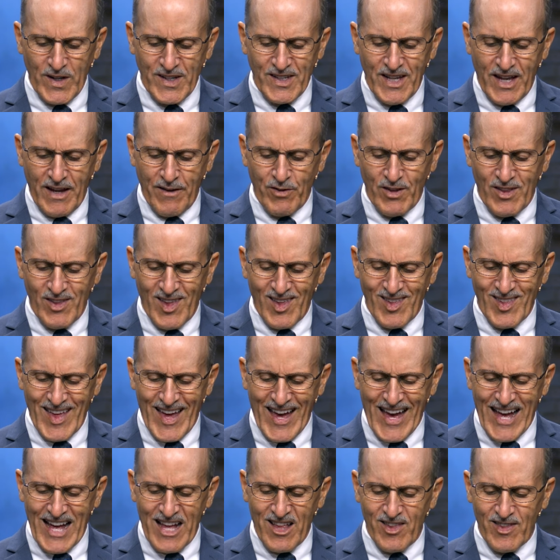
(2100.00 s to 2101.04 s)
David says,
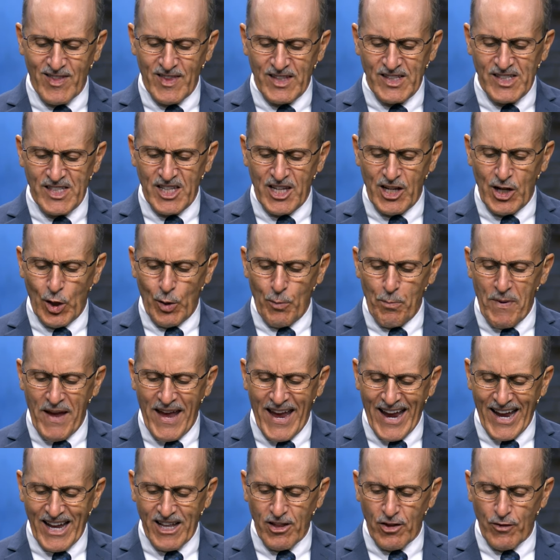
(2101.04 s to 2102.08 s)
As the deer
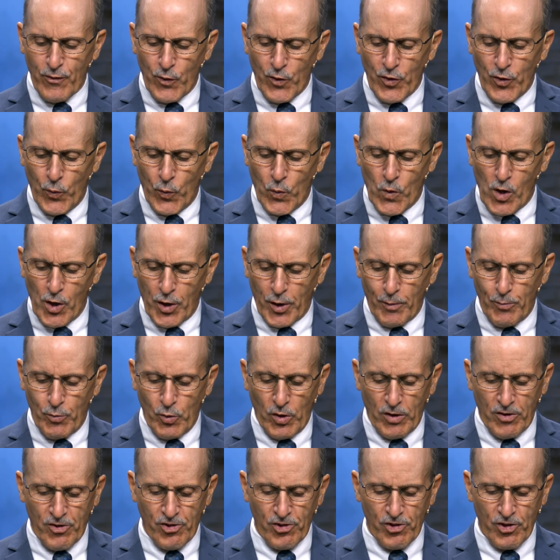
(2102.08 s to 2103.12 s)
pants for the water
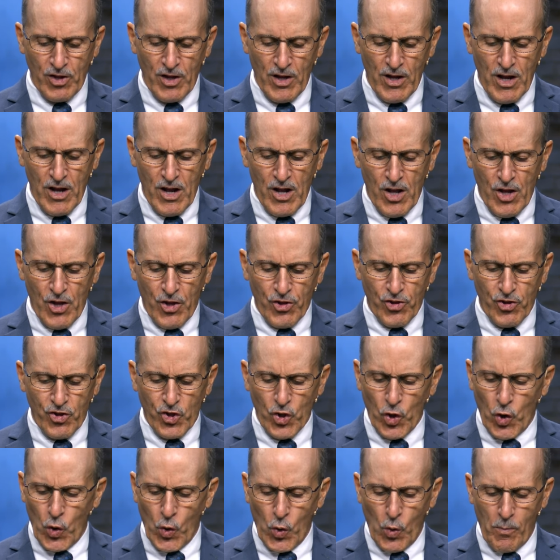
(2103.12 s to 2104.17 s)
brooks,
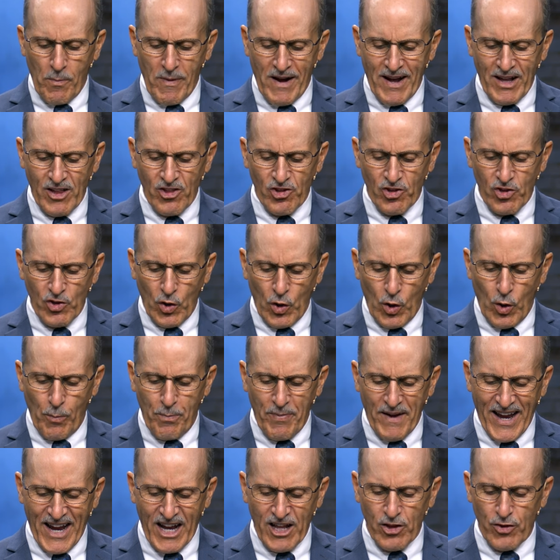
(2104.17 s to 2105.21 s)
so my soul
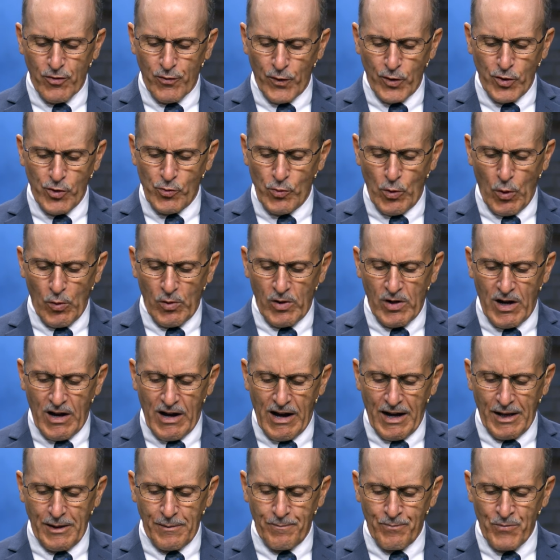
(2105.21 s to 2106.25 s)
pants for you, O
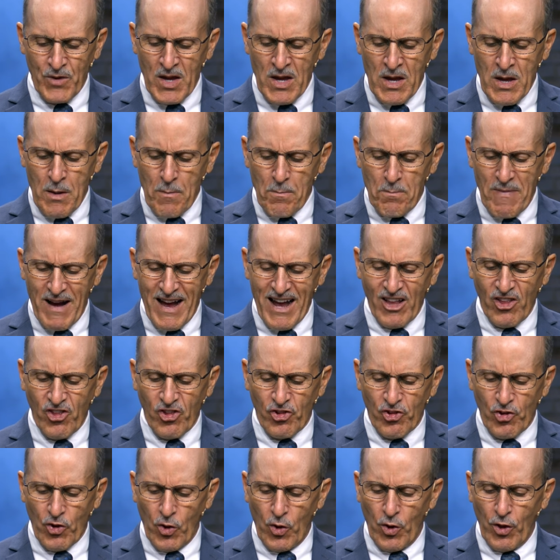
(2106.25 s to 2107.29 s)
God. My
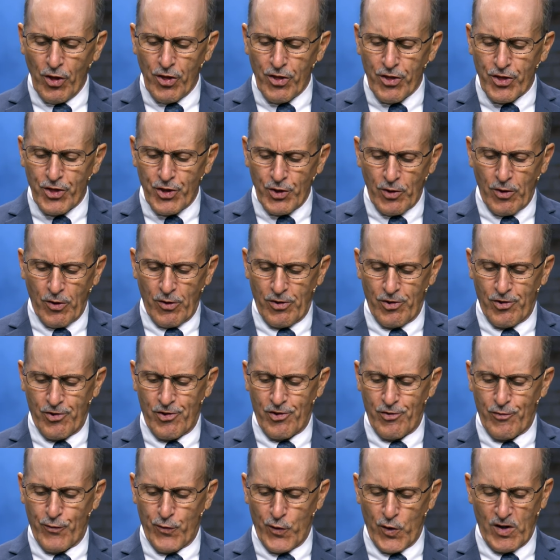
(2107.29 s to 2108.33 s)
soul
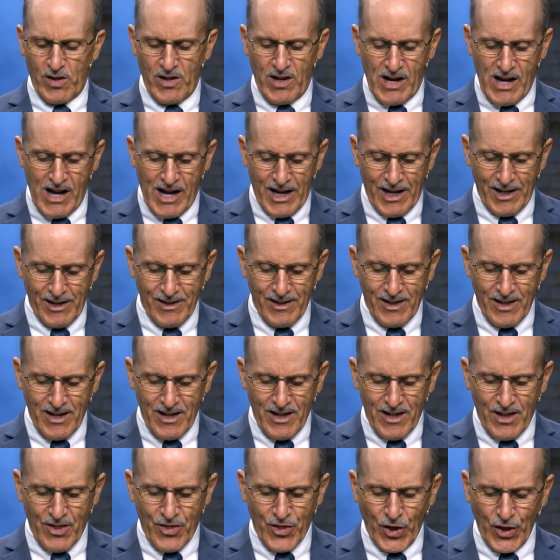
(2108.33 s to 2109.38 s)
thirsts for God,
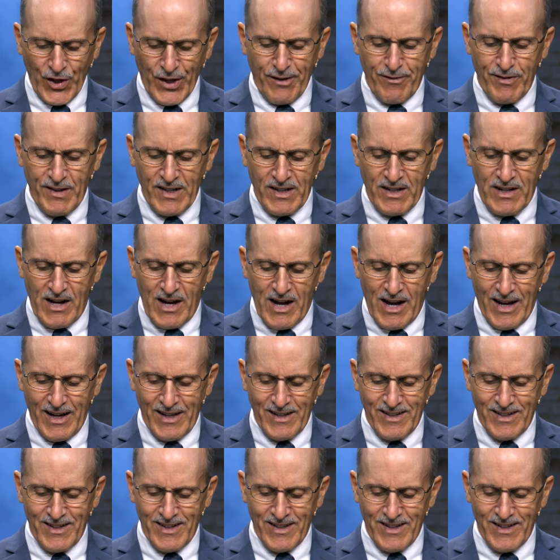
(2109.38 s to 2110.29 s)
the living God.